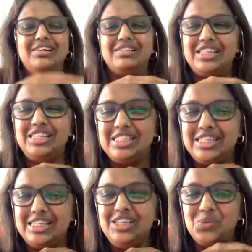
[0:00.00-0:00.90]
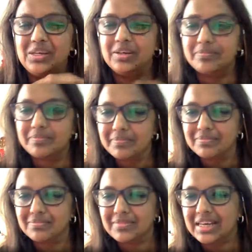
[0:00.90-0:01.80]

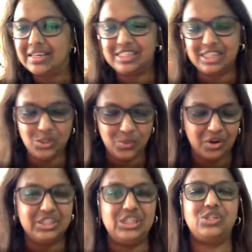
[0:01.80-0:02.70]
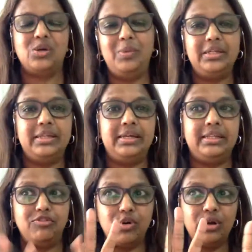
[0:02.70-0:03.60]
since we're on this topic, there
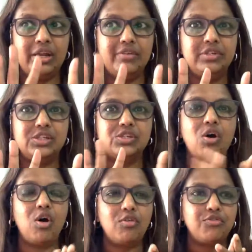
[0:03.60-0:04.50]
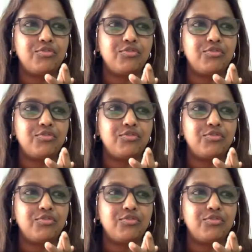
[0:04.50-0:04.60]
are 4 levels of